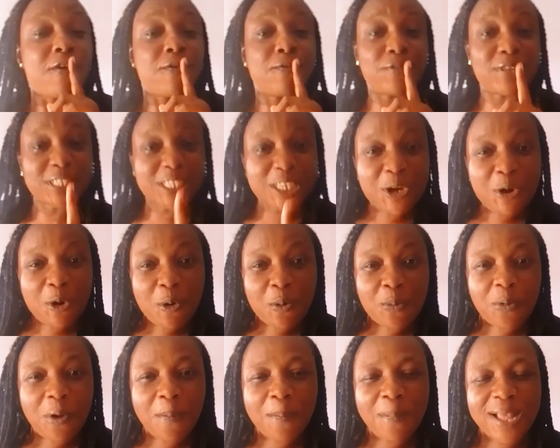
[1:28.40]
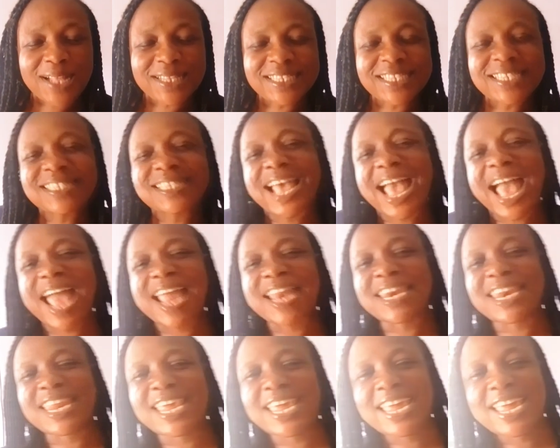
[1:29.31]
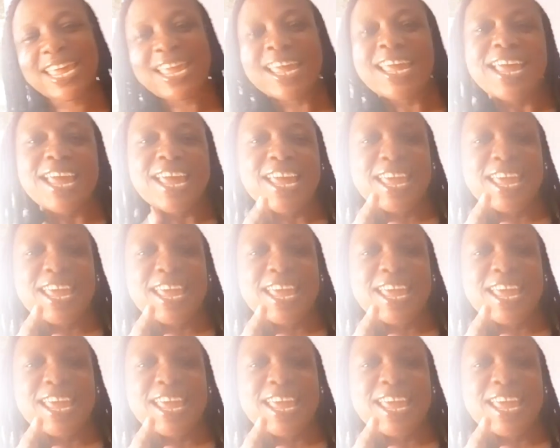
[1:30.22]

physical properties and the